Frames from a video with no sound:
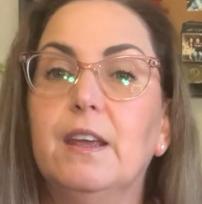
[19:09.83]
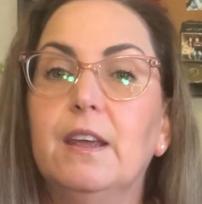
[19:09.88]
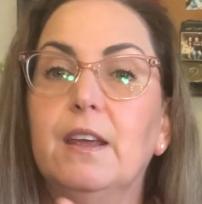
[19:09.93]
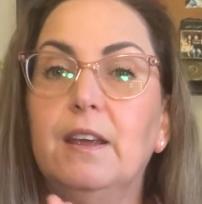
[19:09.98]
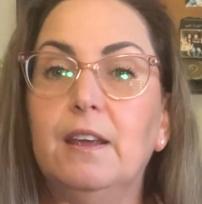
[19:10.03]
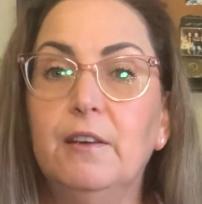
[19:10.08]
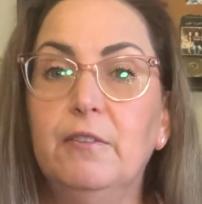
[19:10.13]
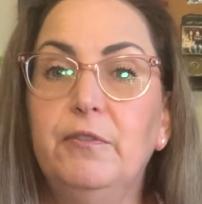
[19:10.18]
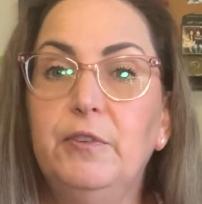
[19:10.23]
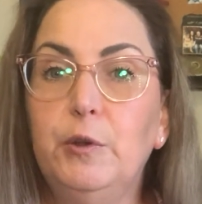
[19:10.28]

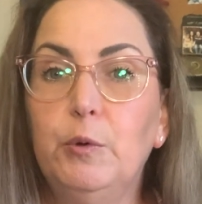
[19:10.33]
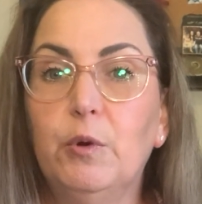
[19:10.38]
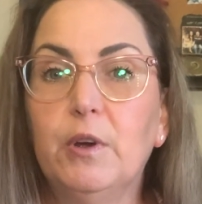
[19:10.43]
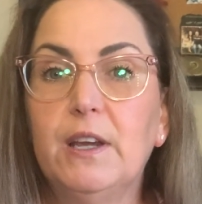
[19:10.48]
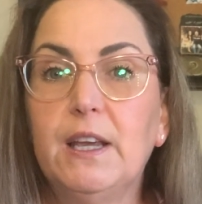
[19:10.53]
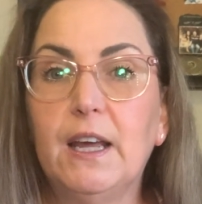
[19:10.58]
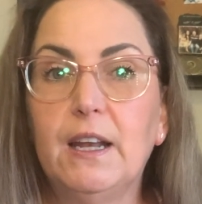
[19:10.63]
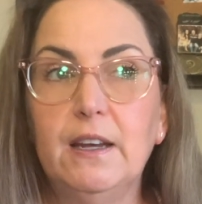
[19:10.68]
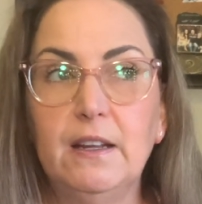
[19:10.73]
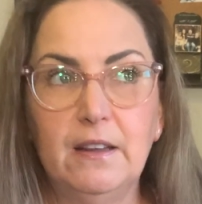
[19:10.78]
if you are
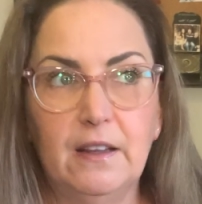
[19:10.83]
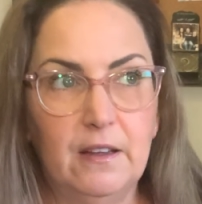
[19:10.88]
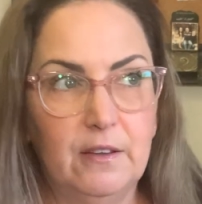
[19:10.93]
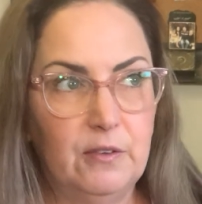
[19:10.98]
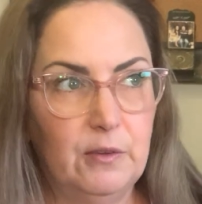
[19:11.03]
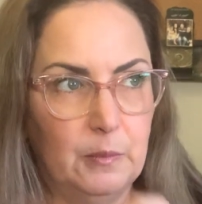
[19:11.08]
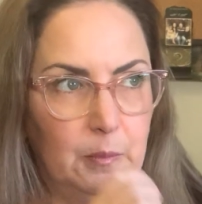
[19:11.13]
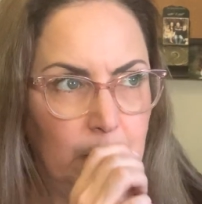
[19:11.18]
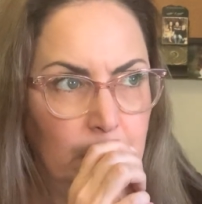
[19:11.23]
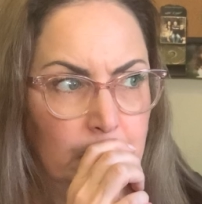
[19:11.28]
getting
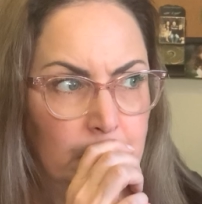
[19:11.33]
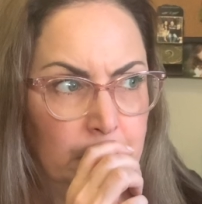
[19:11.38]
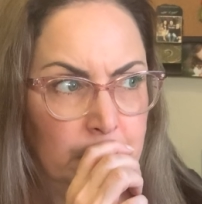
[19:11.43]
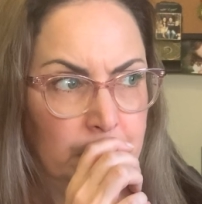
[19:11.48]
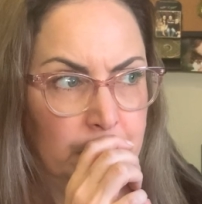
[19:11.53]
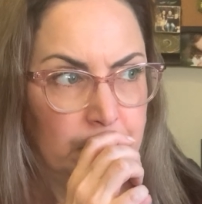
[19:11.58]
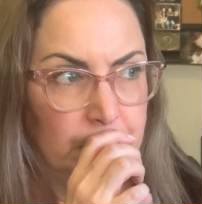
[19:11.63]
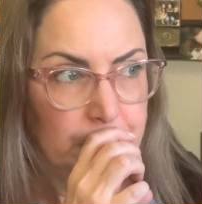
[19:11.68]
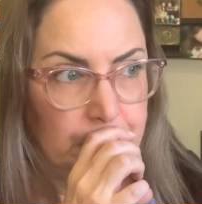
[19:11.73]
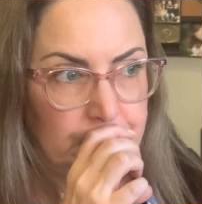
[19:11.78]
this
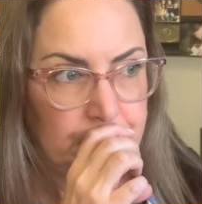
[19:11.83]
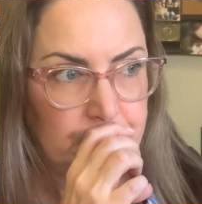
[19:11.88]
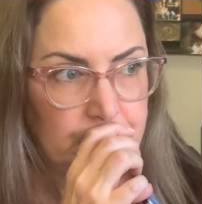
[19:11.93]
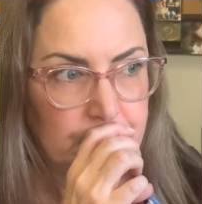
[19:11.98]
and